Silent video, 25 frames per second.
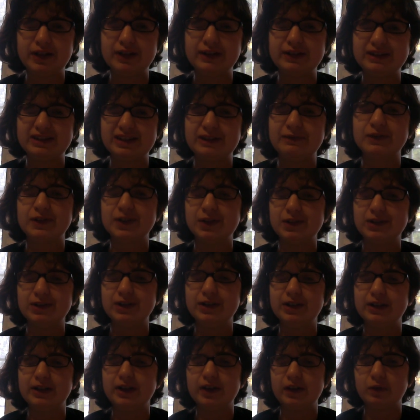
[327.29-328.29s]
in some sort
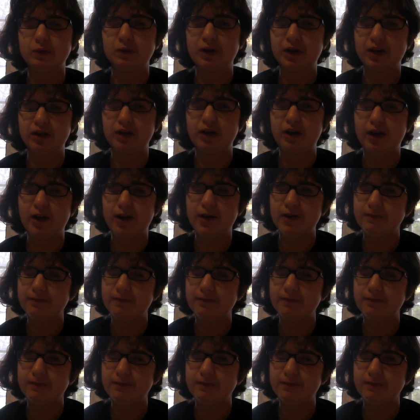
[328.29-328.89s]
as well.